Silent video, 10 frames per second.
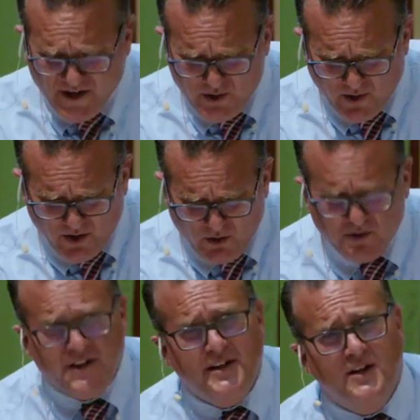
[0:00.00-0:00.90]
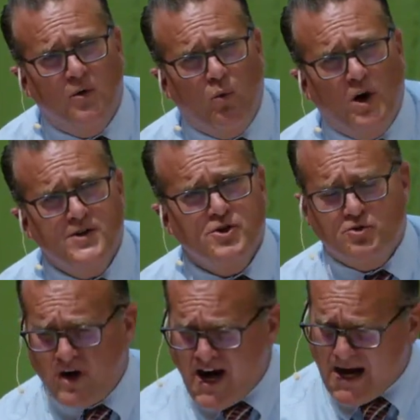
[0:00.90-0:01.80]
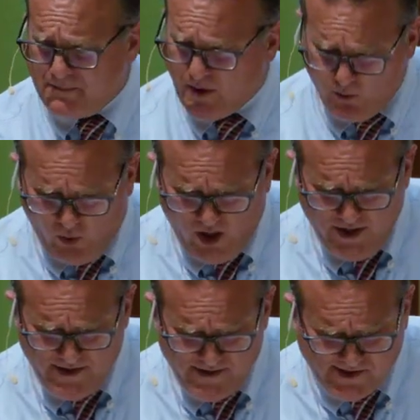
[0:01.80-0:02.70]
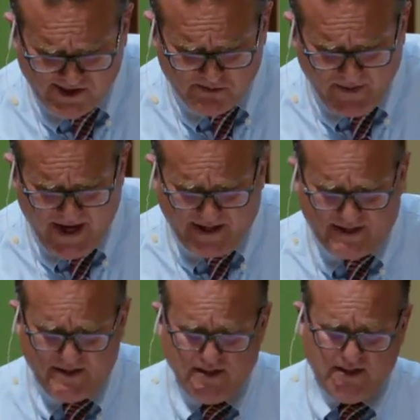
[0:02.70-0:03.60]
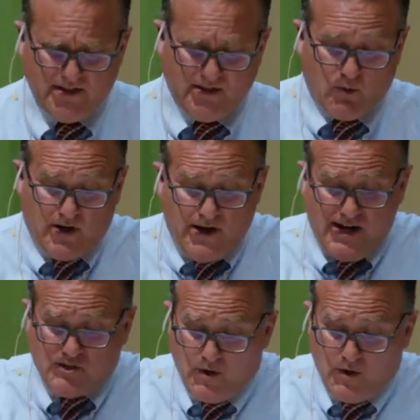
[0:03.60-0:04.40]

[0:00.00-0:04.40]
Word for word: you are only one drop, one speck. Whereas